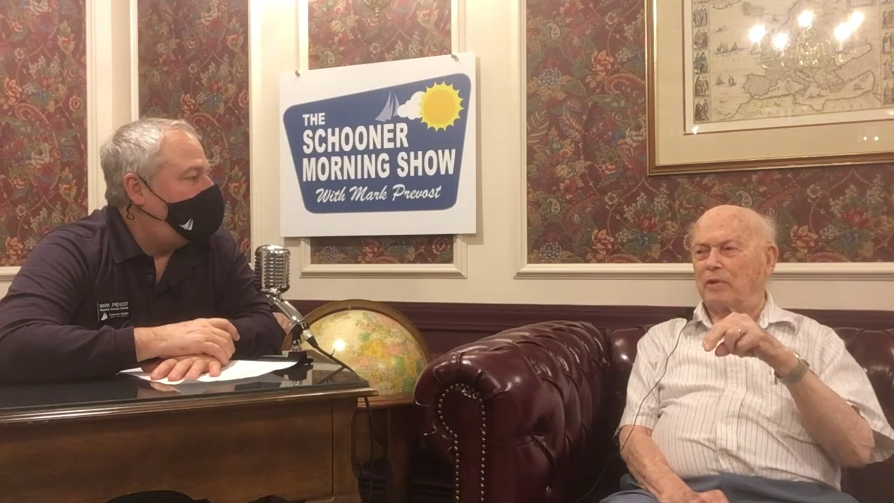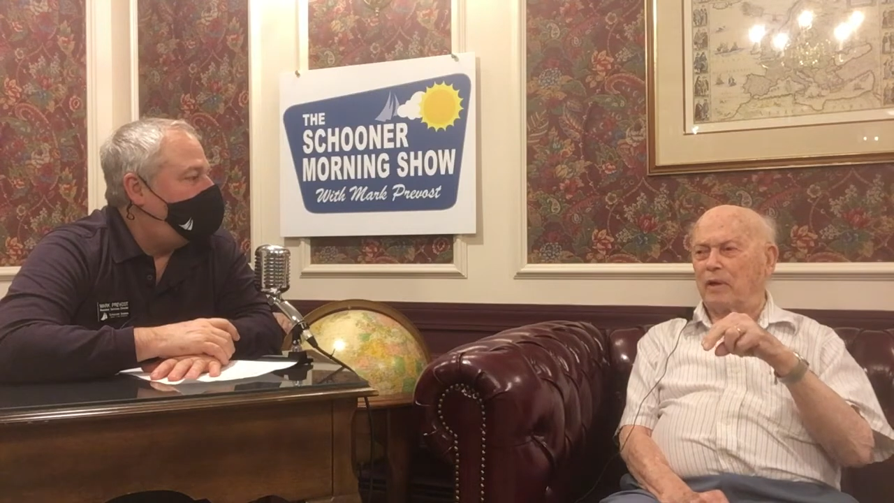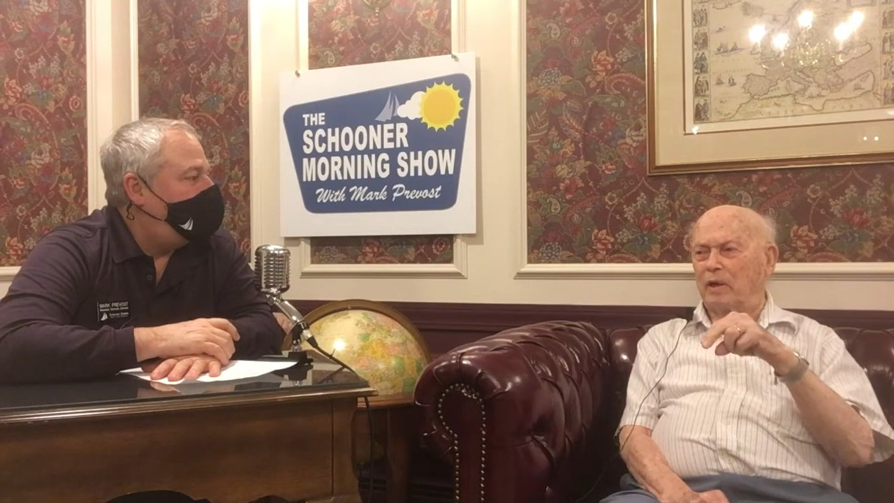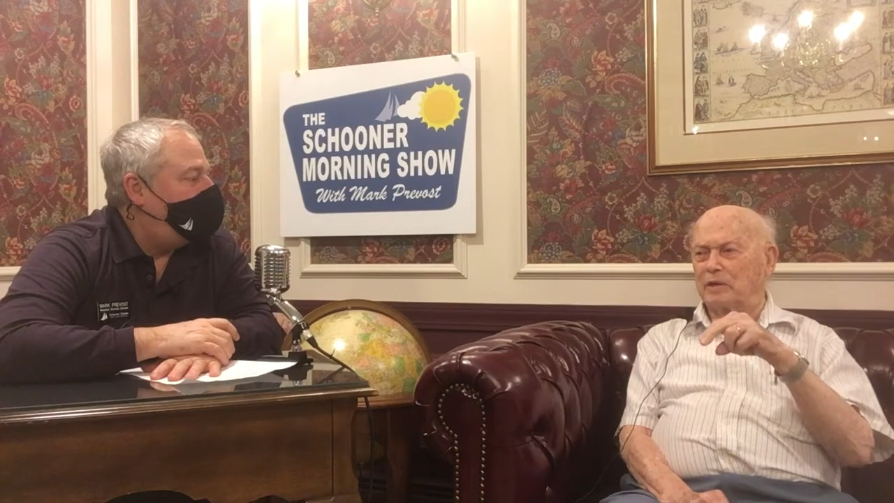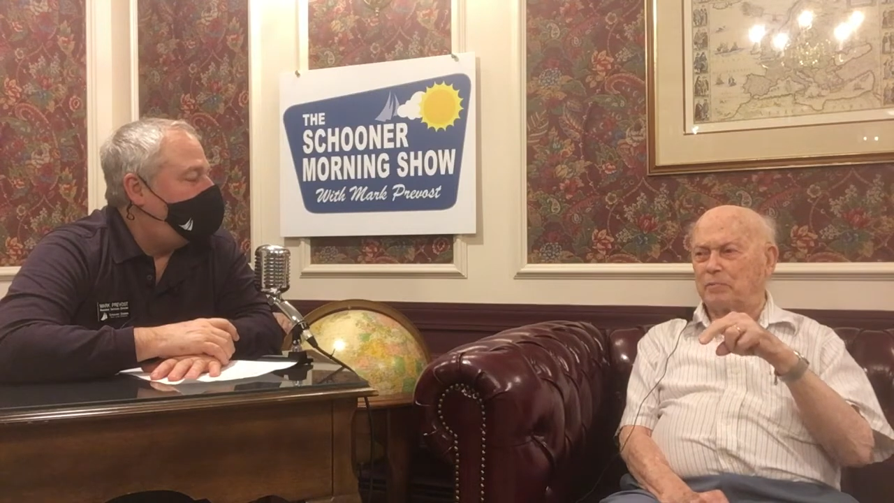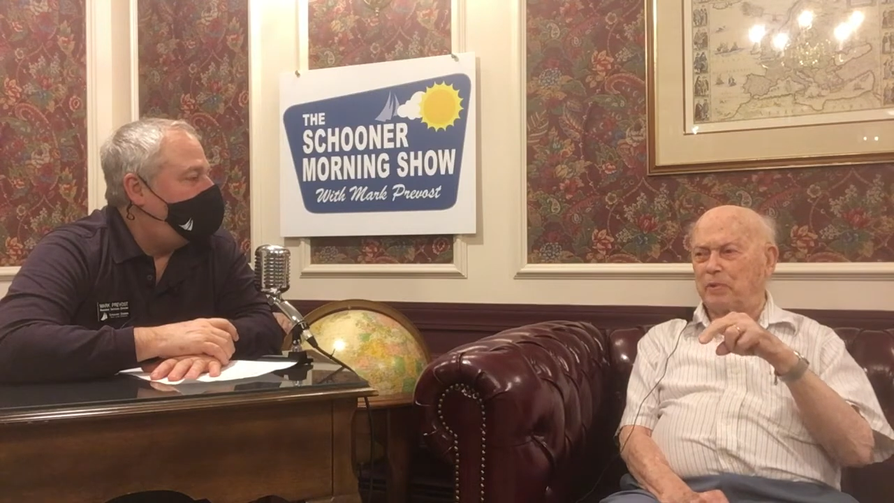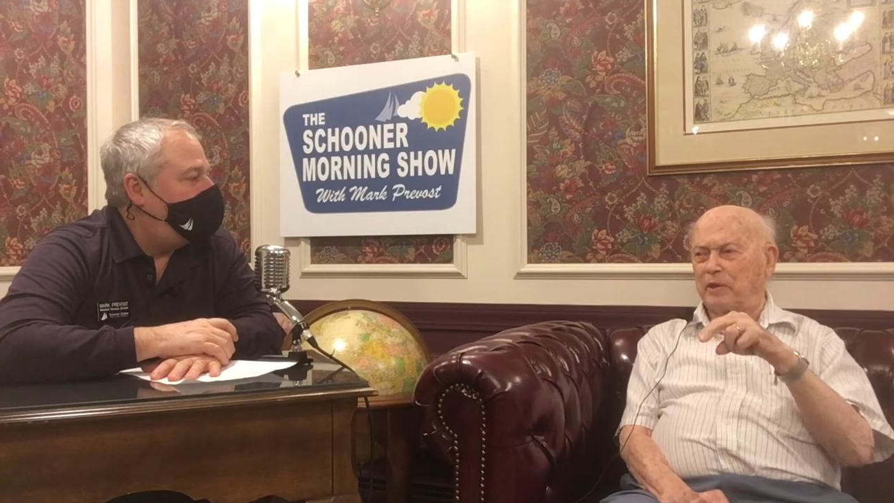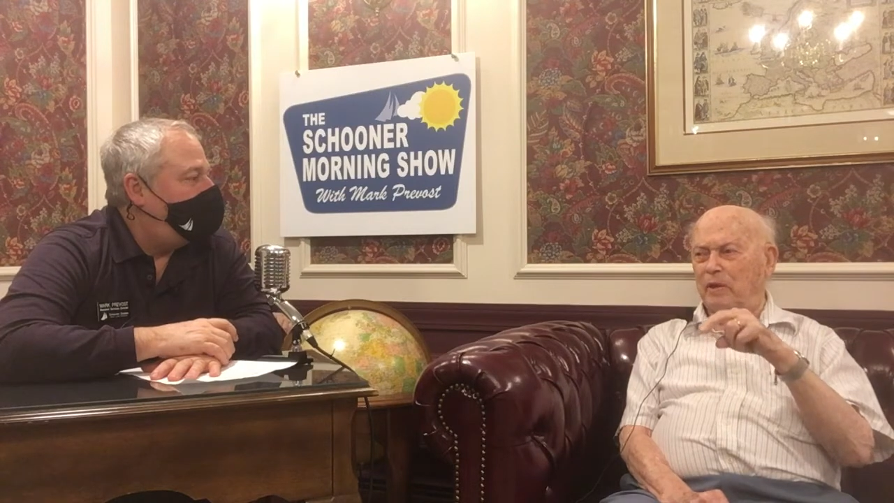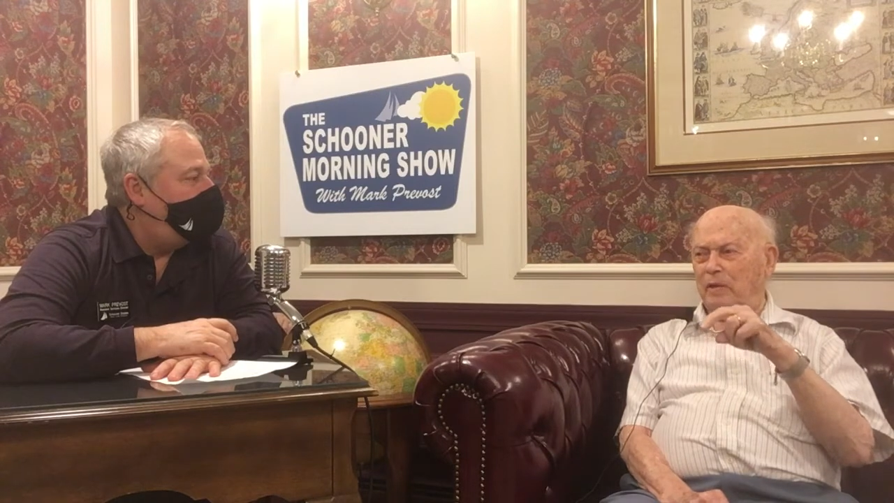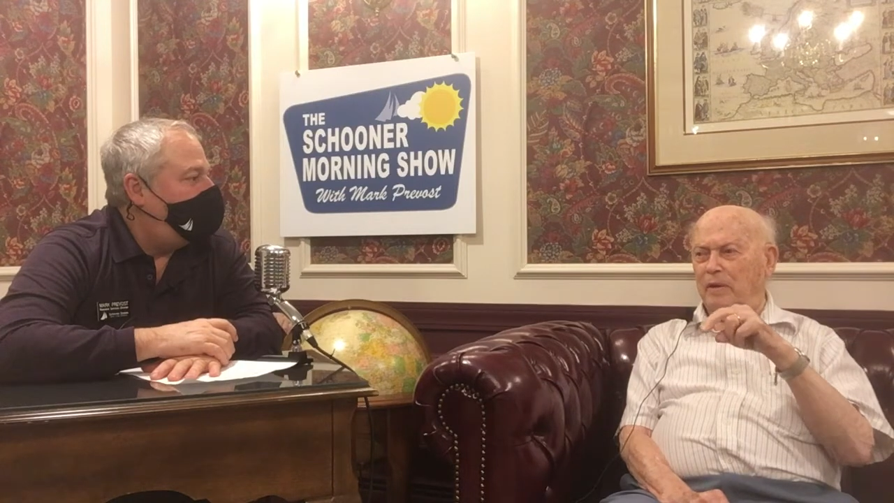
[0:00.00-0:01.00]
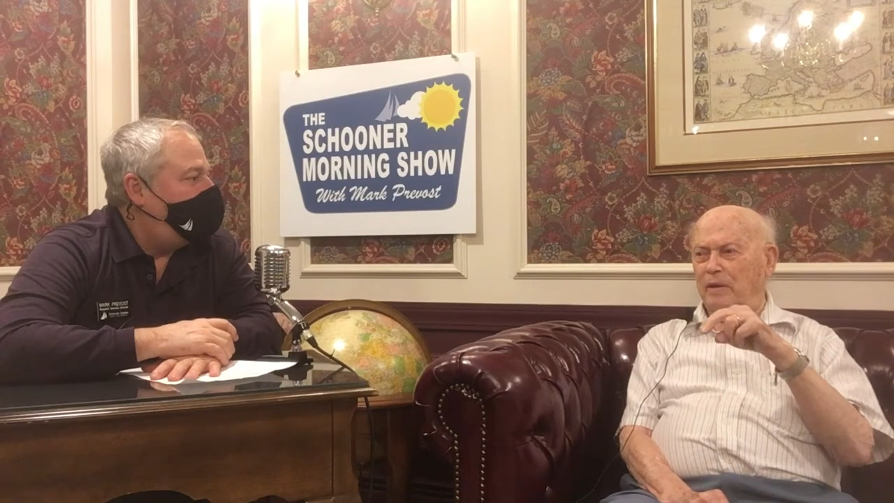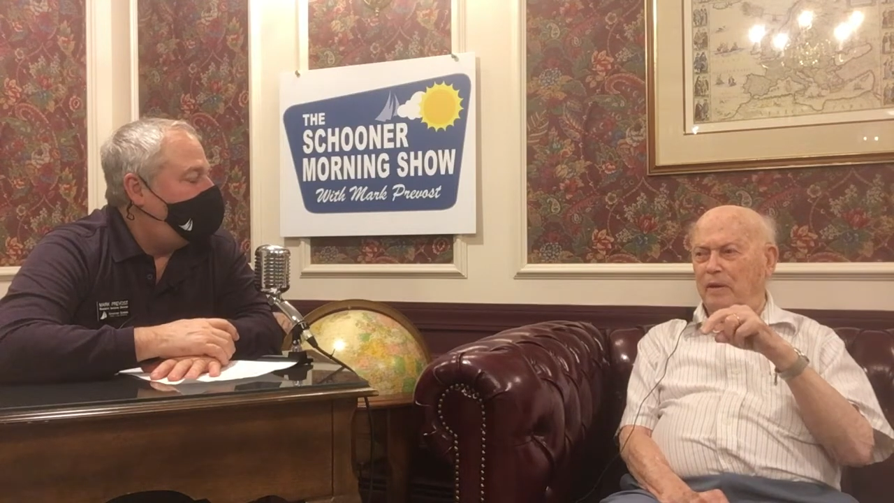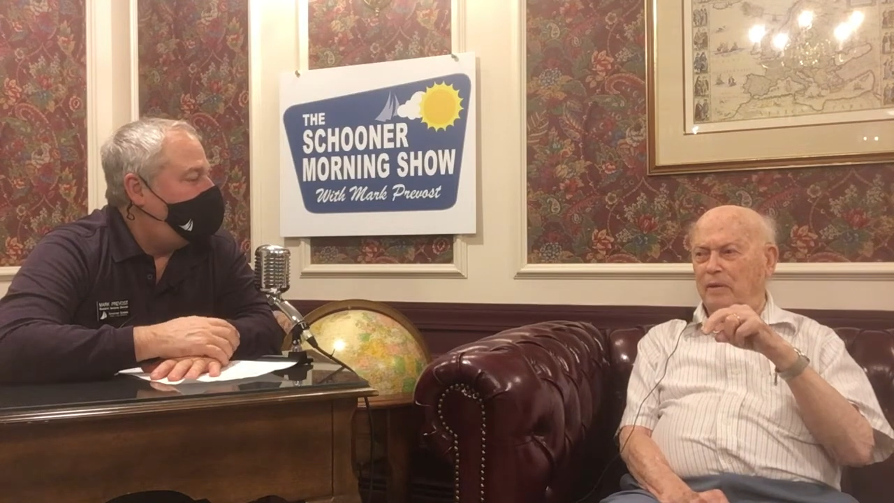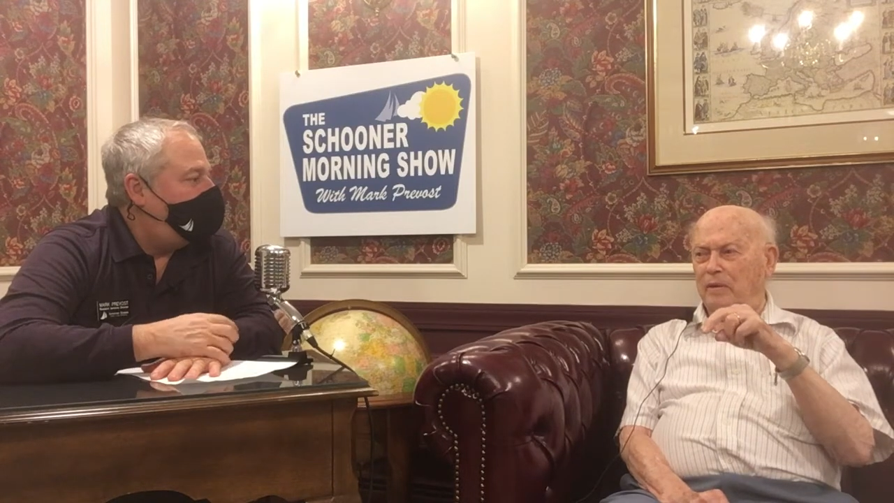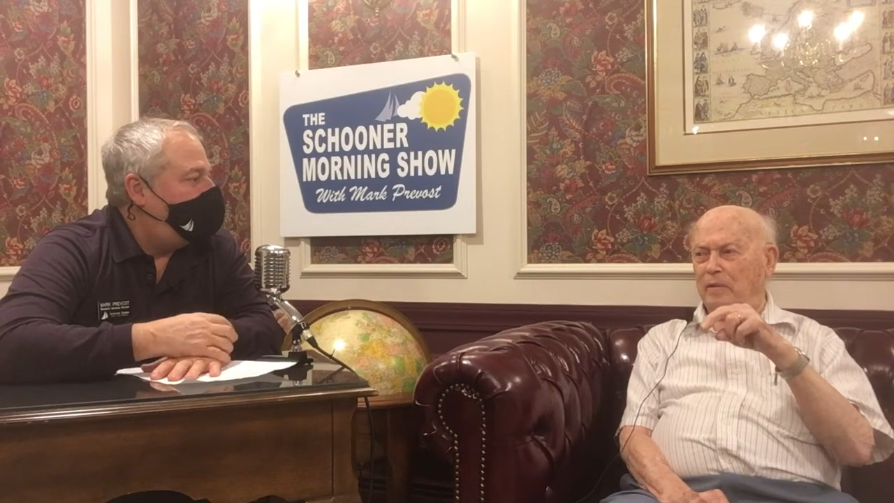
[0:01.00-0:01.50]
Hospital
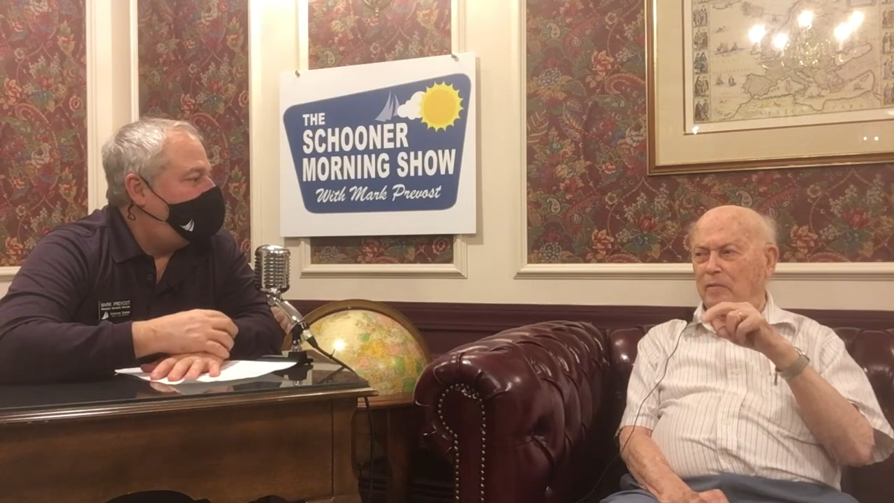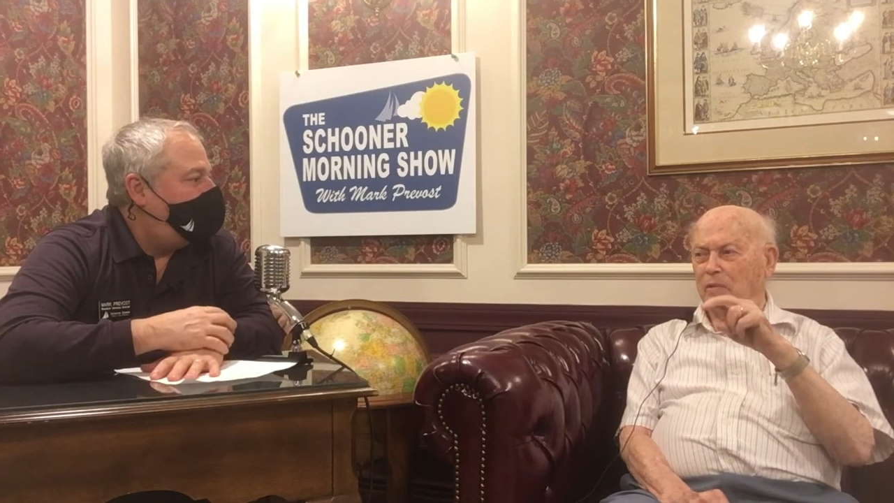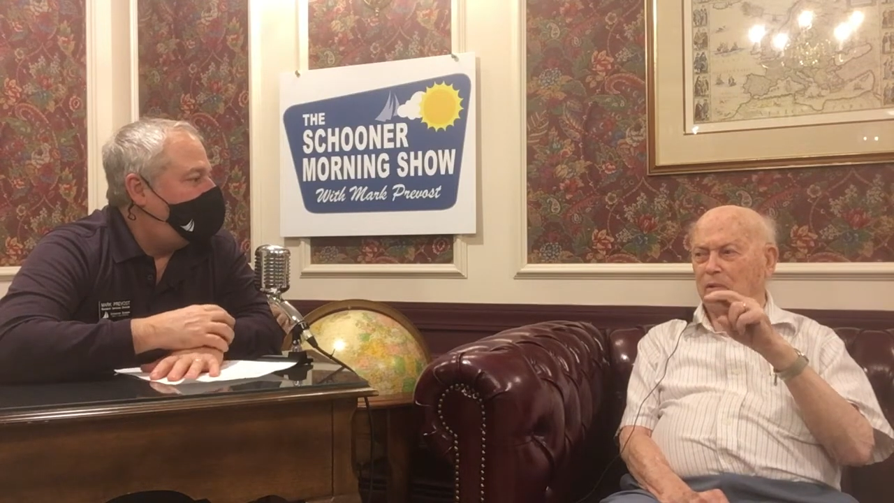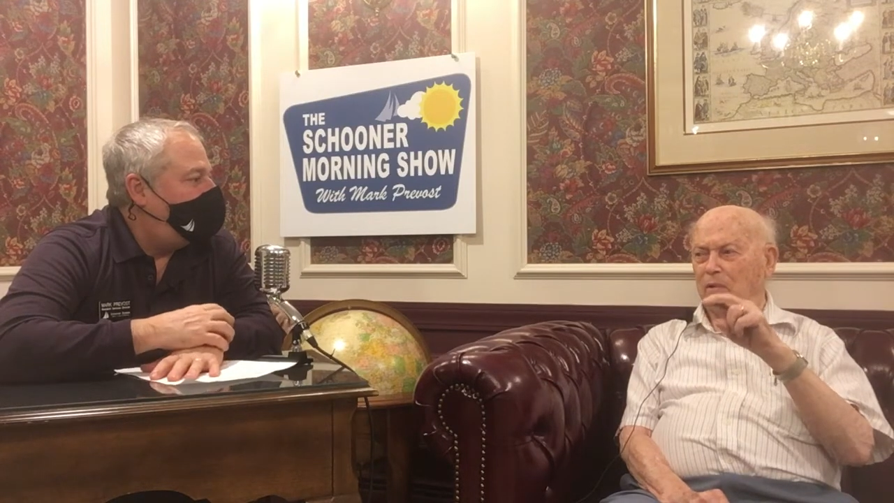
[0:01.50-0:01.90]
in